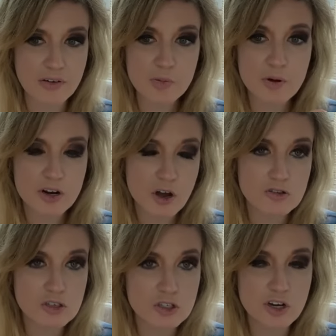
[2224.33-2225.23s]
Everybody
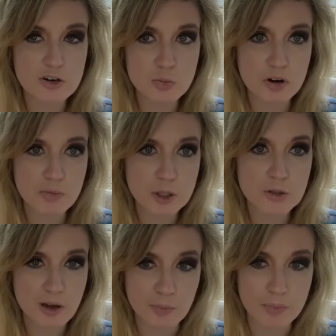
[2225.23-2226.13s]
knows this year is pretty
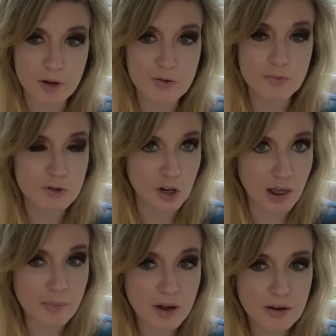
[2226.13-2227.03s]
much a big
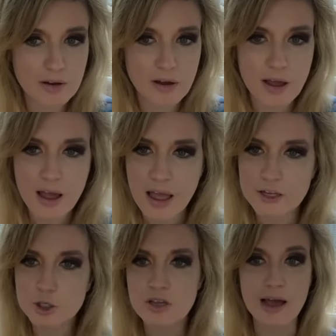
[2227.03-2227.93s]
dilemma,
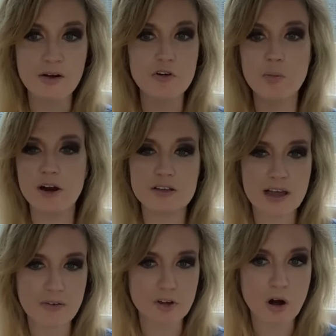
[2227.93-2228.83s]
and just everybody's
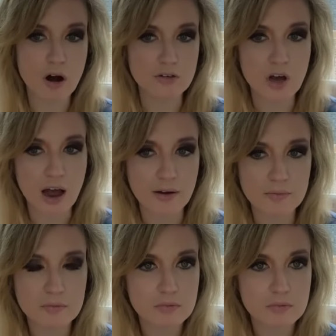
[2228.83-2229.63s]
having a hard time.